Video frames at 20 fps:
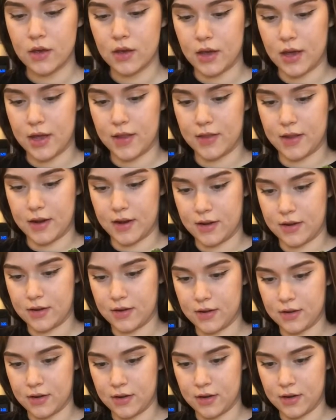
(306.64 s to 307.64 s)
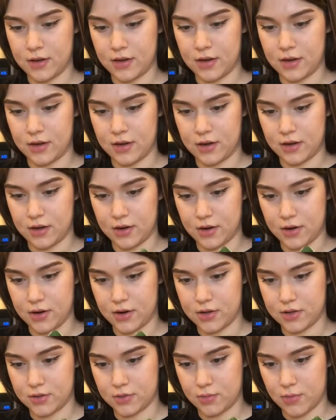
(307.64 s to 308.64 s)
And then here
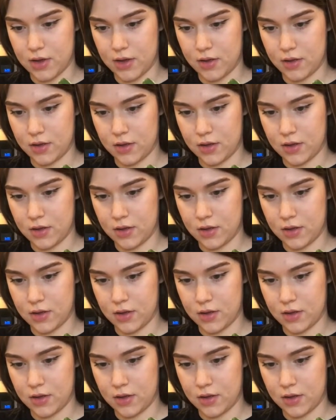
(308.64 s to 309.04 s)
as well.